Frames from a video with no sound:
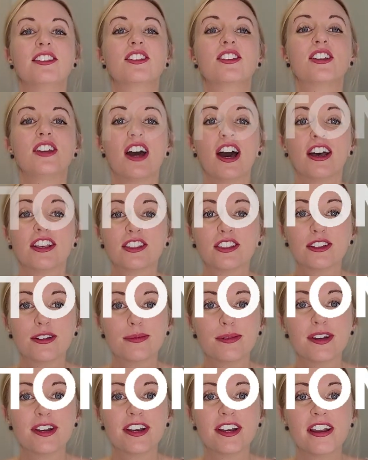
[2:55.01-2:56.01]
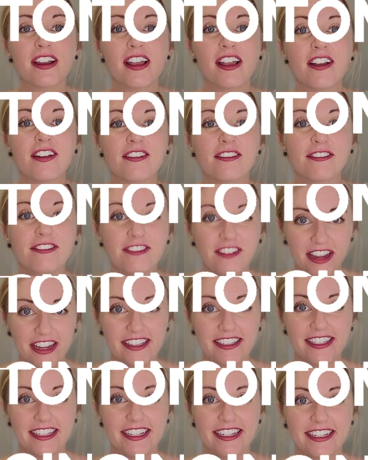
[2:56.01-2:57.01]

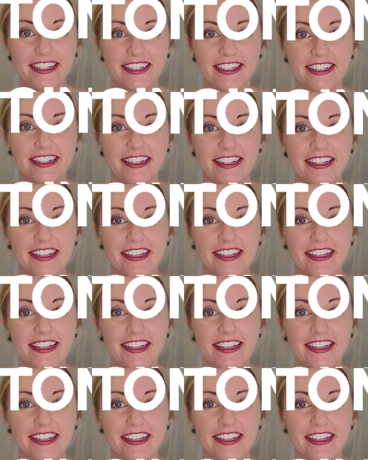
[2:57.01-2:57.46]
customer-facing